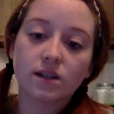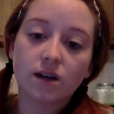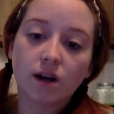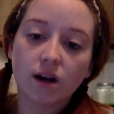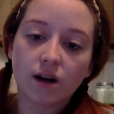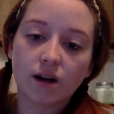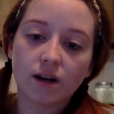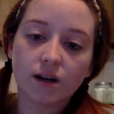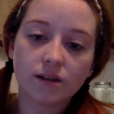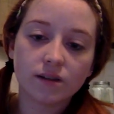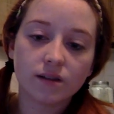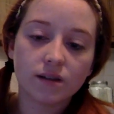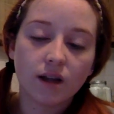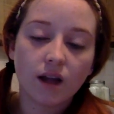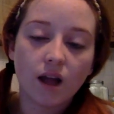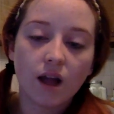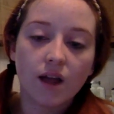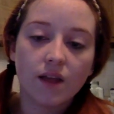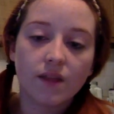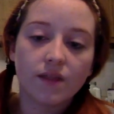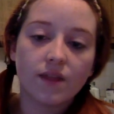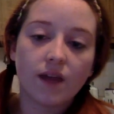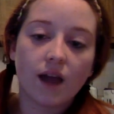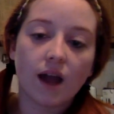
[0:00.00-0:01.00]
card,
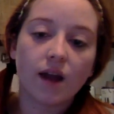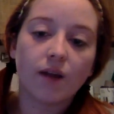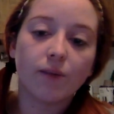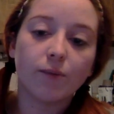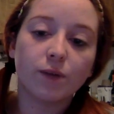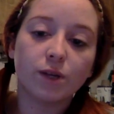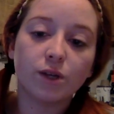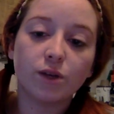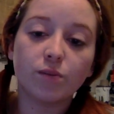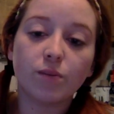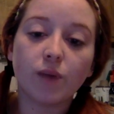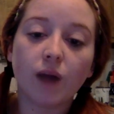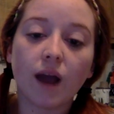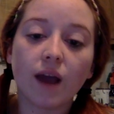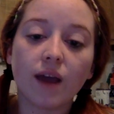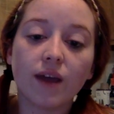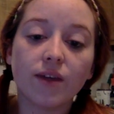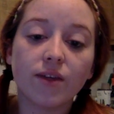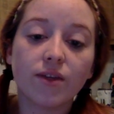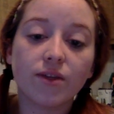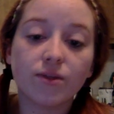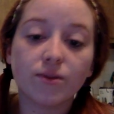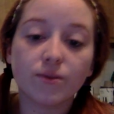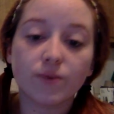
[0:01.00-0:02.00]
that when you buy
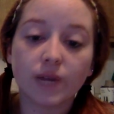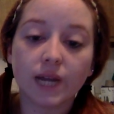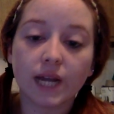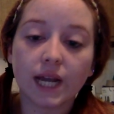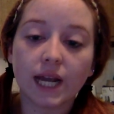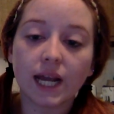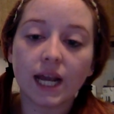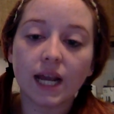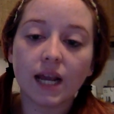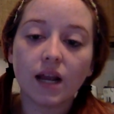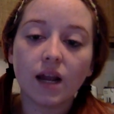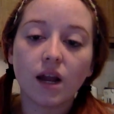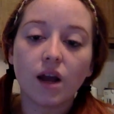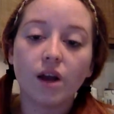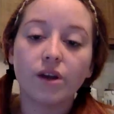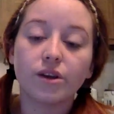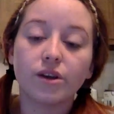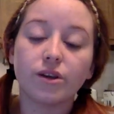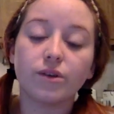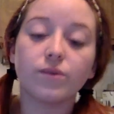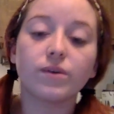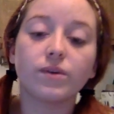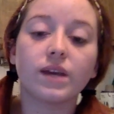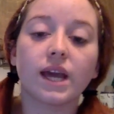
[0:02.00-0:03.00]
three,
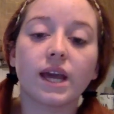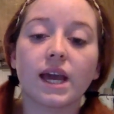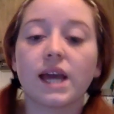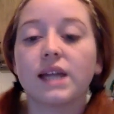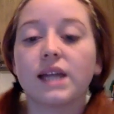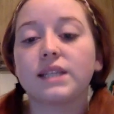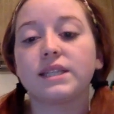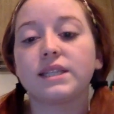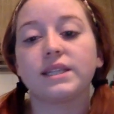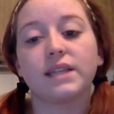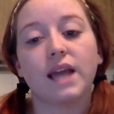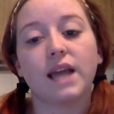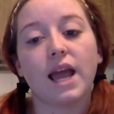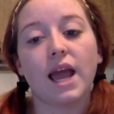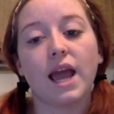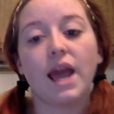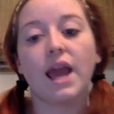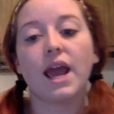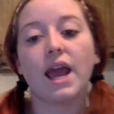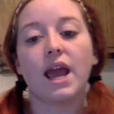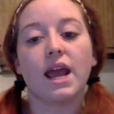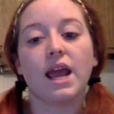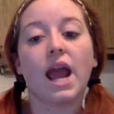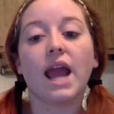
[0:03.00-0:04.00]
you get
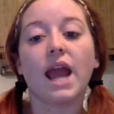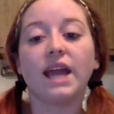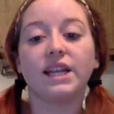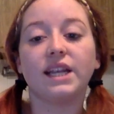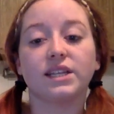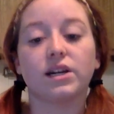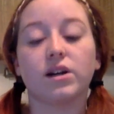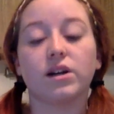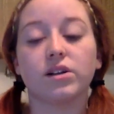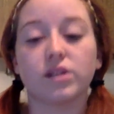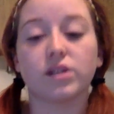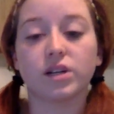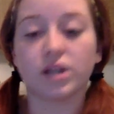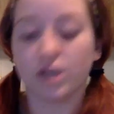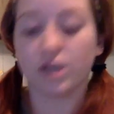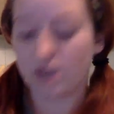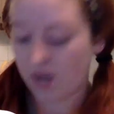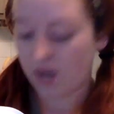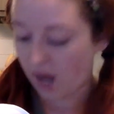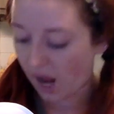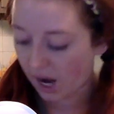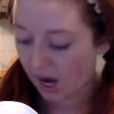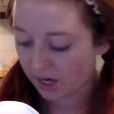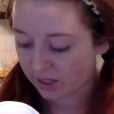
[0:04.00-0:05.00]
a $8
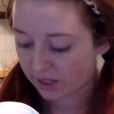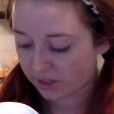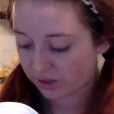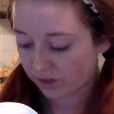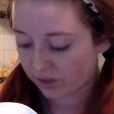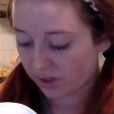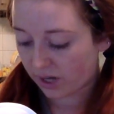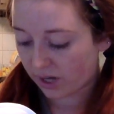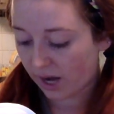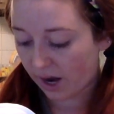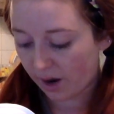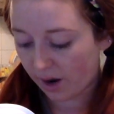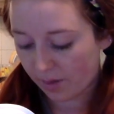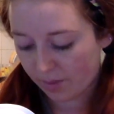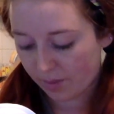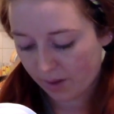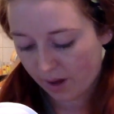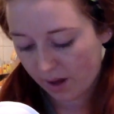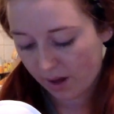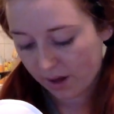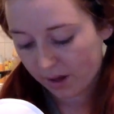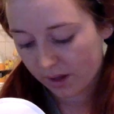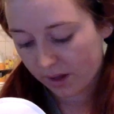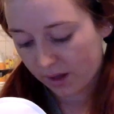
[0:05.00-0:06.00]
extra care
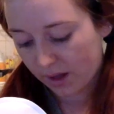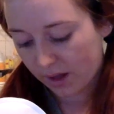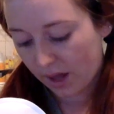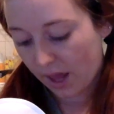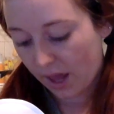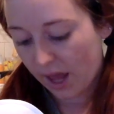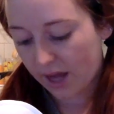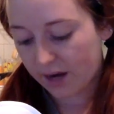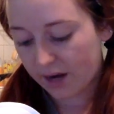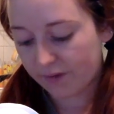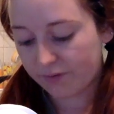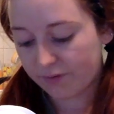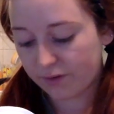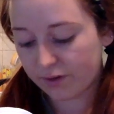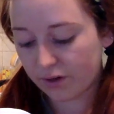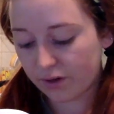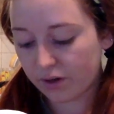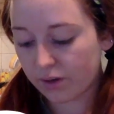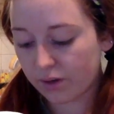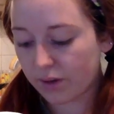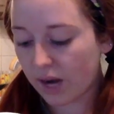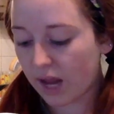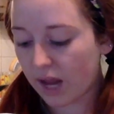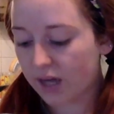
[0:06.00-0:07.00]
buck. And if you don't
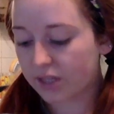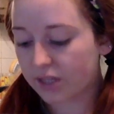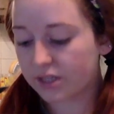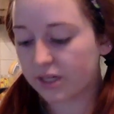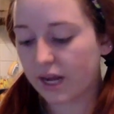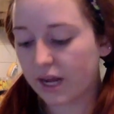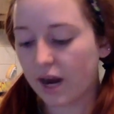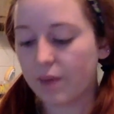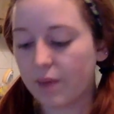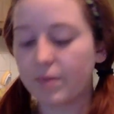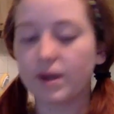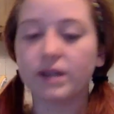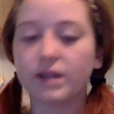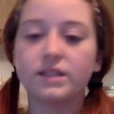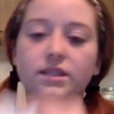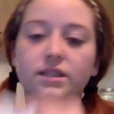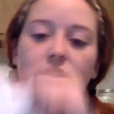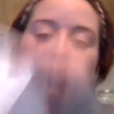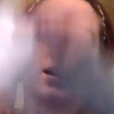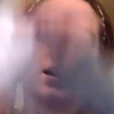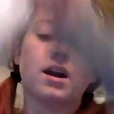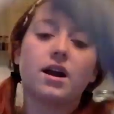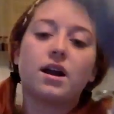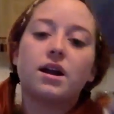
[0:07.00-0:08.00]
know what extra care bucks
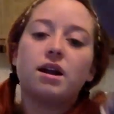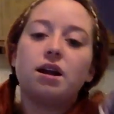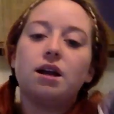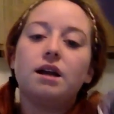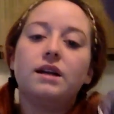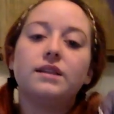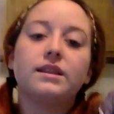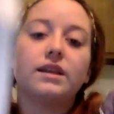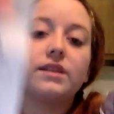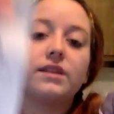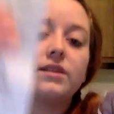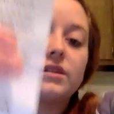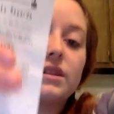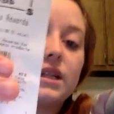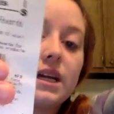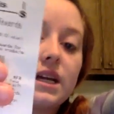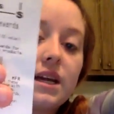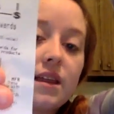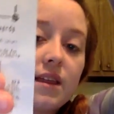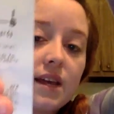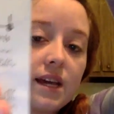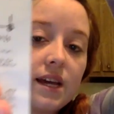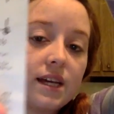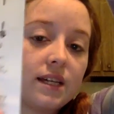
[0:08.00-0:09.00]
are, they look
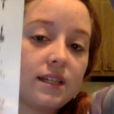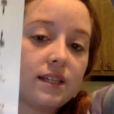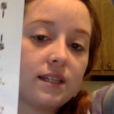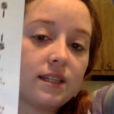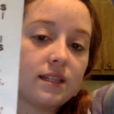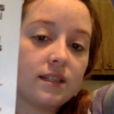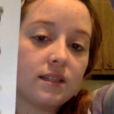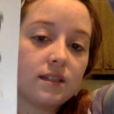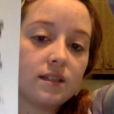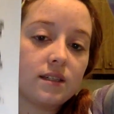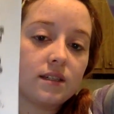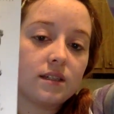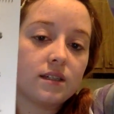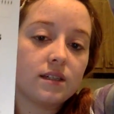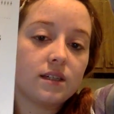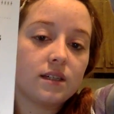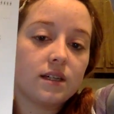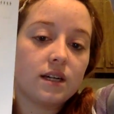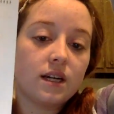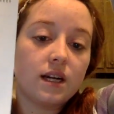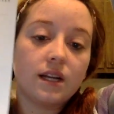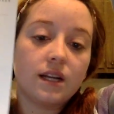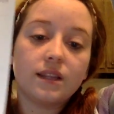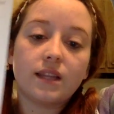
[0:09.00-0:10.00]
like this.
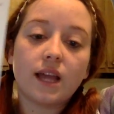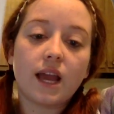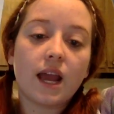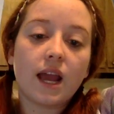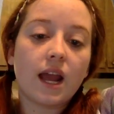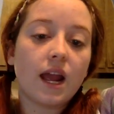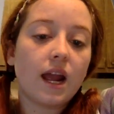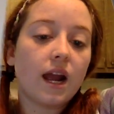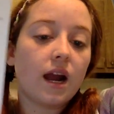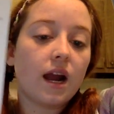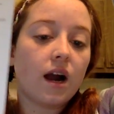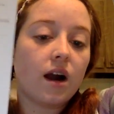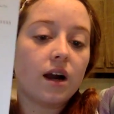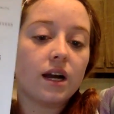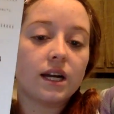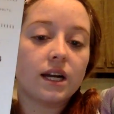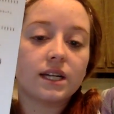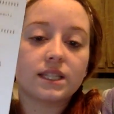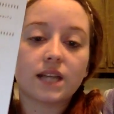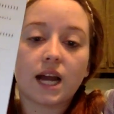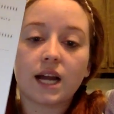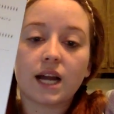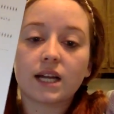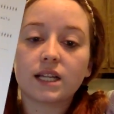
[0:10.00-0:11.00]
They are
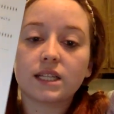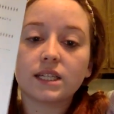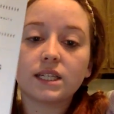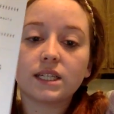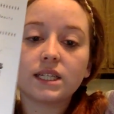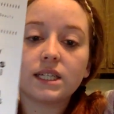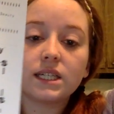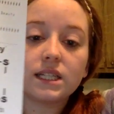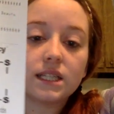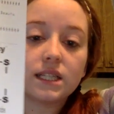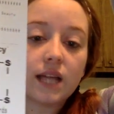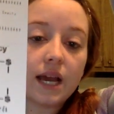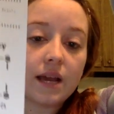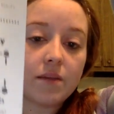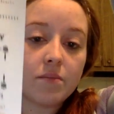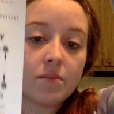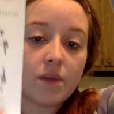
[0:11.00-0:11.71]
exactly like